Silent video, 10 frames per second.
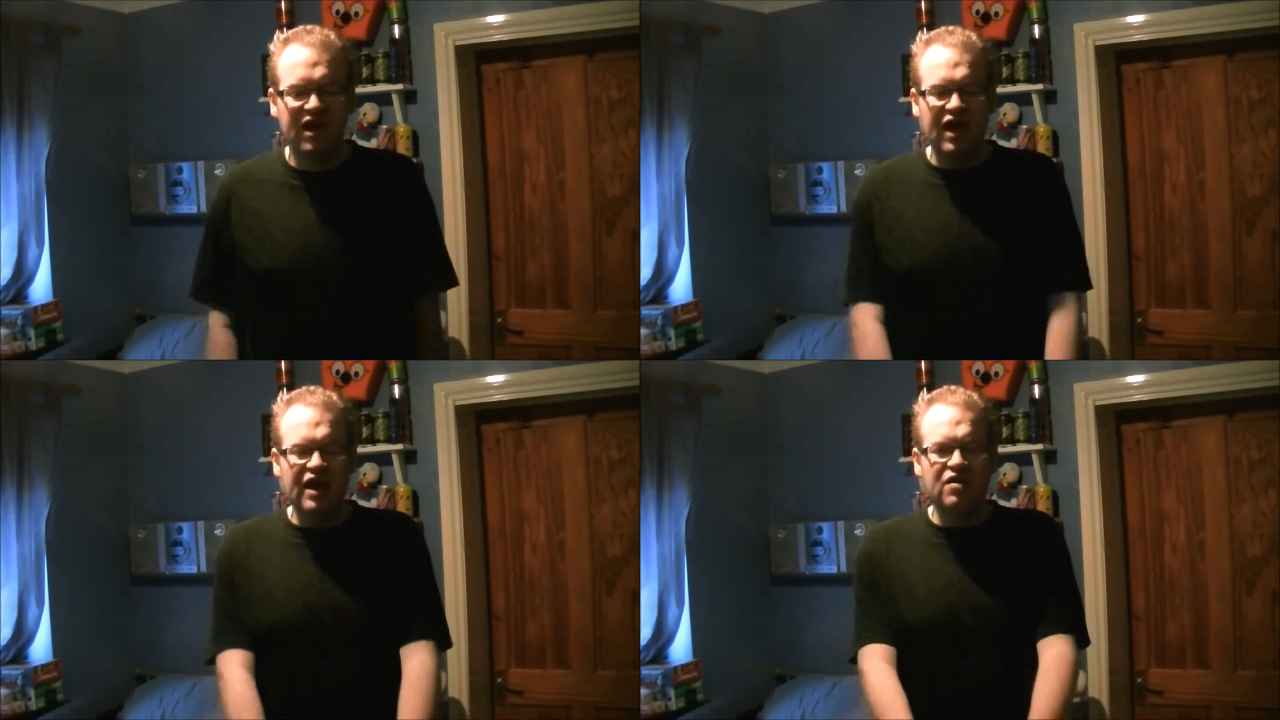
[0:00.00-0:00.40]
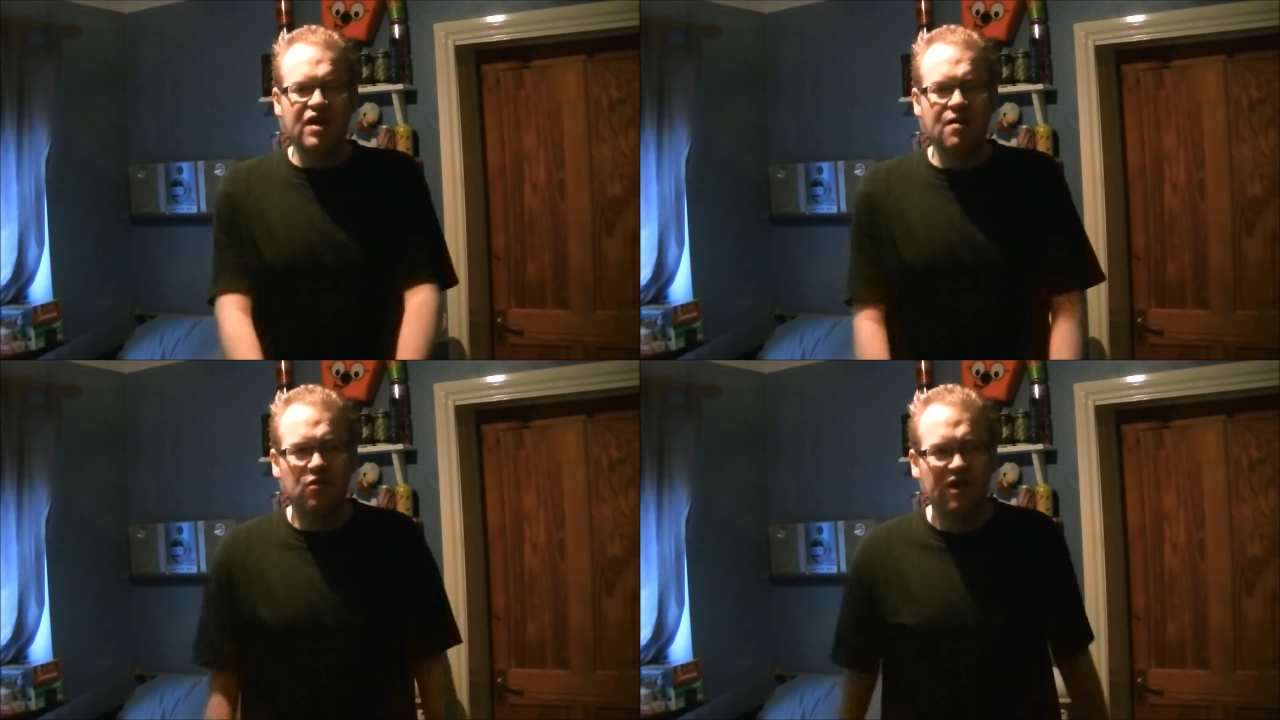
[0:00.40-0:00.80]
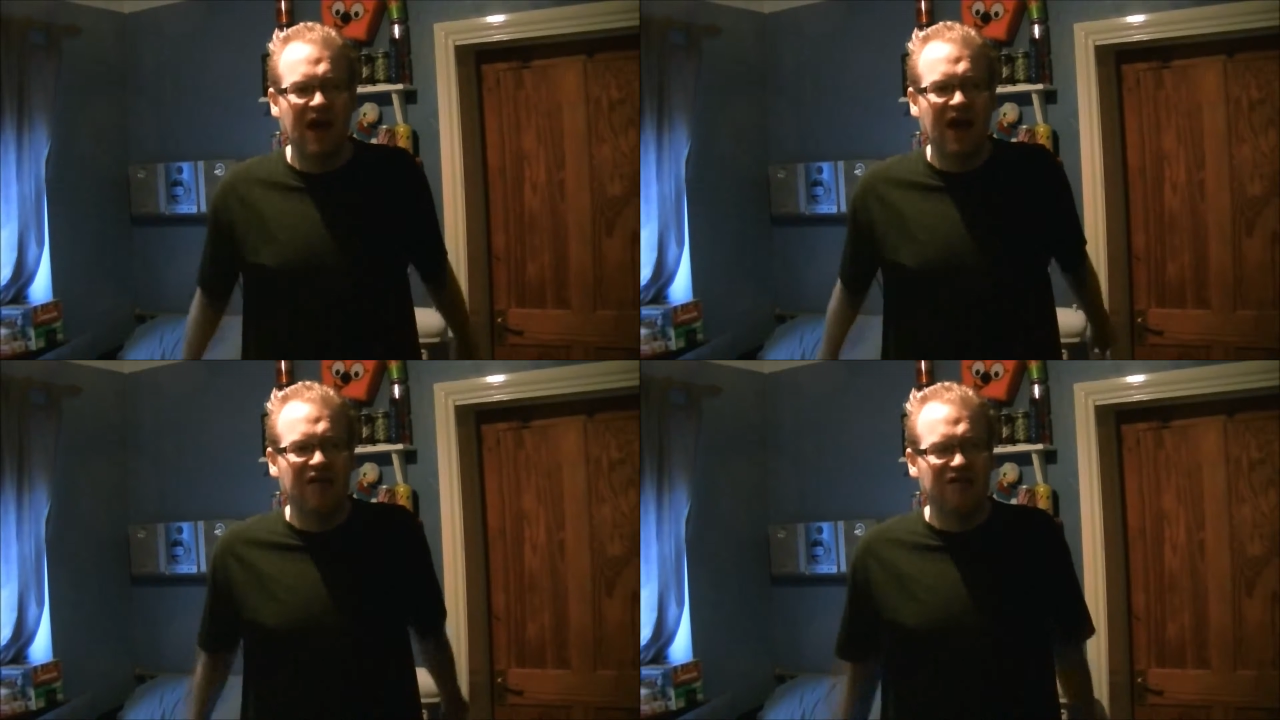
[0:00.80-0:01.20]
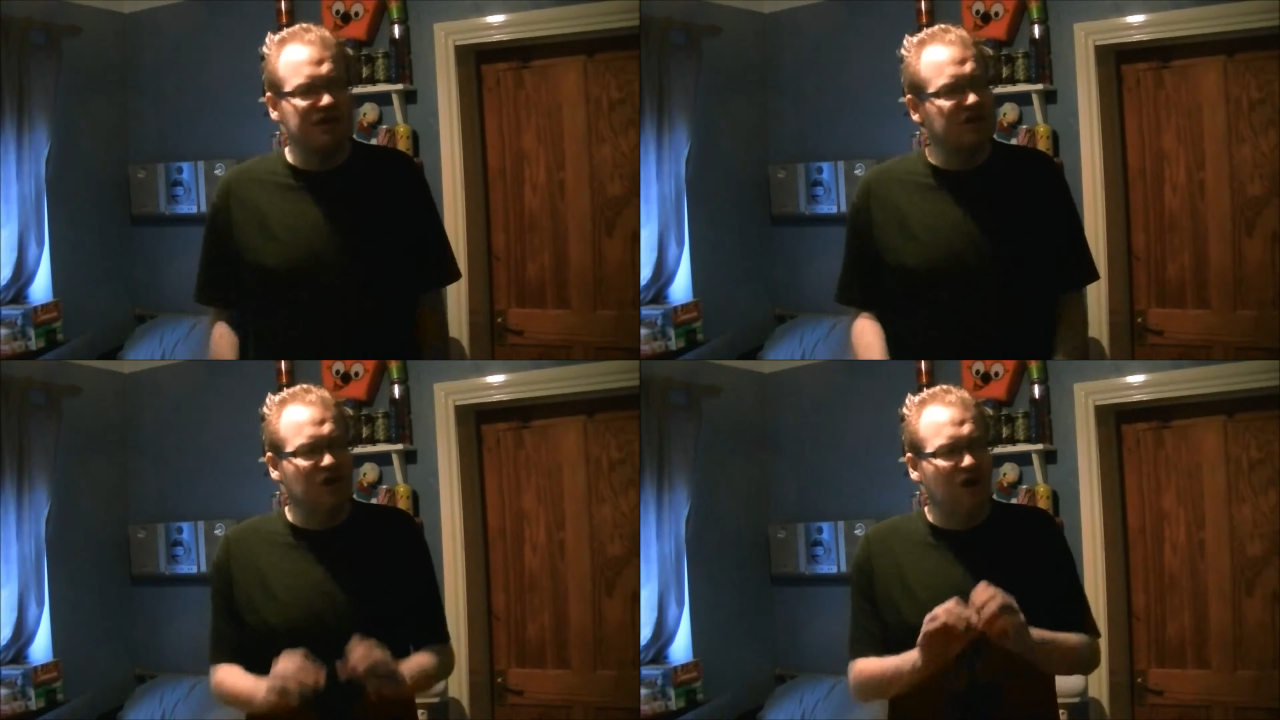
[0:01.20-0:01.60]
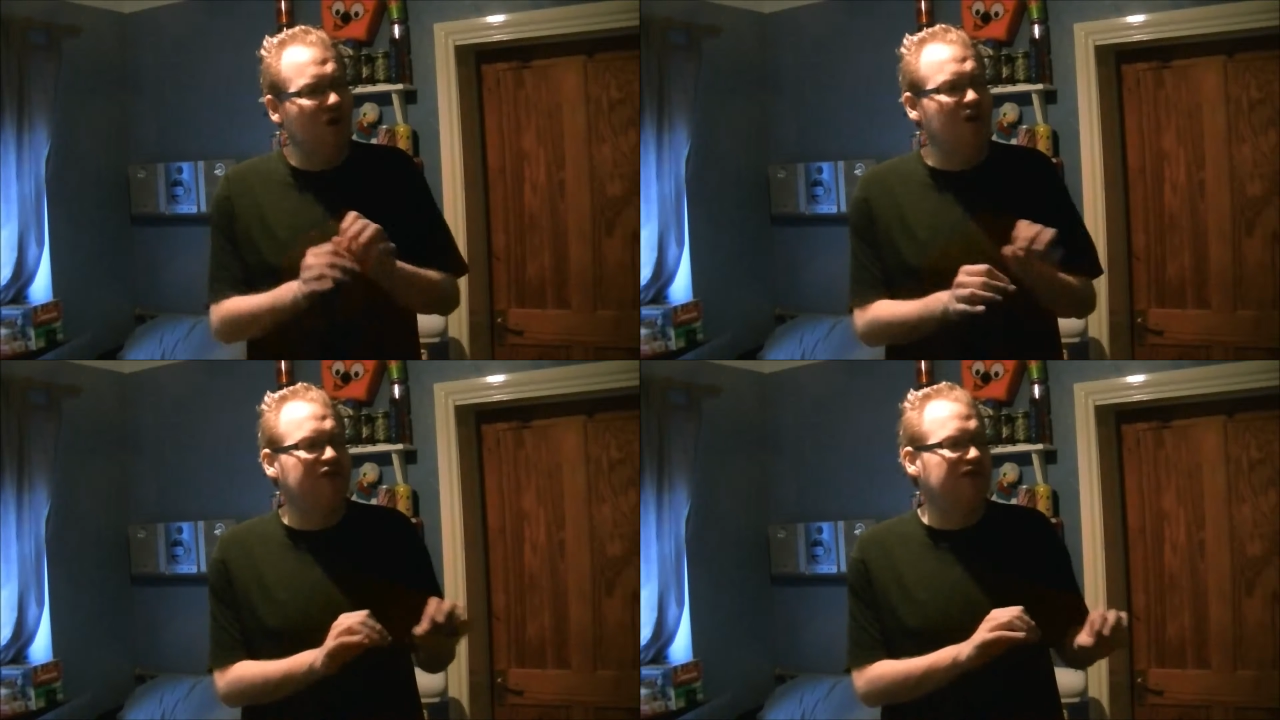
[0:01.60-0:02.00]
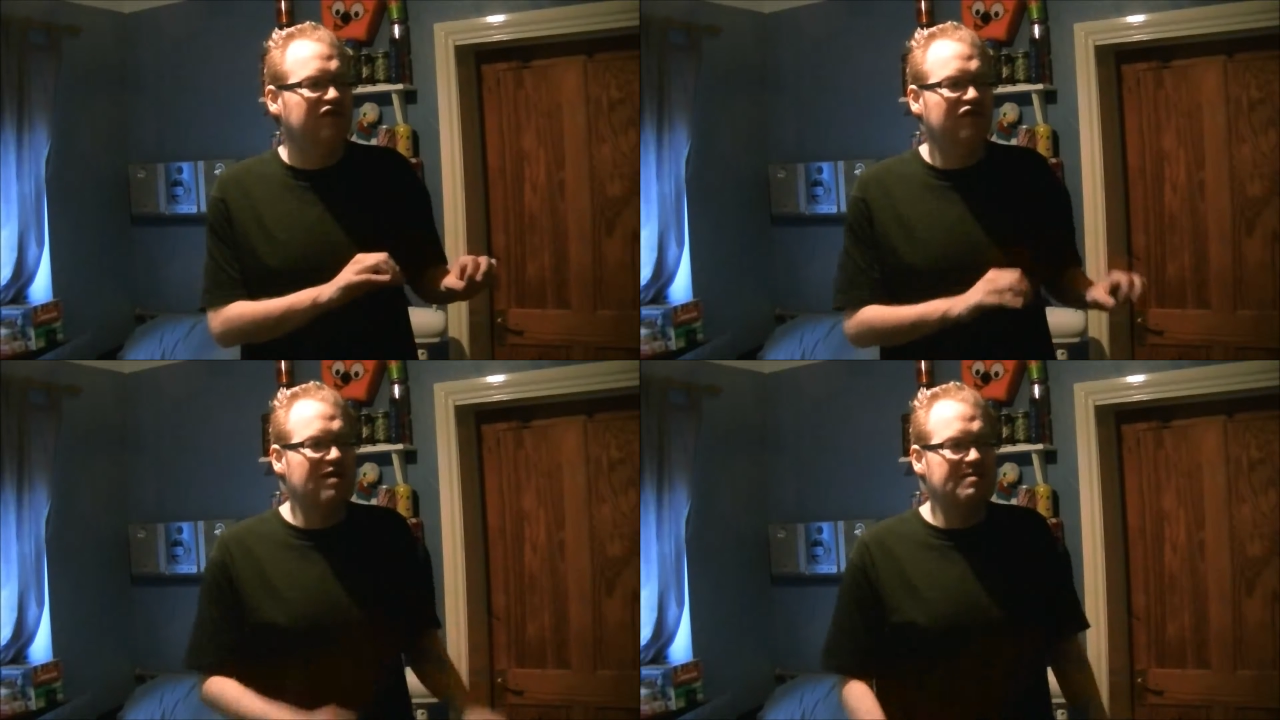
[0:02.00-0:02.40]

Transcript: It, it would actually curve the trend,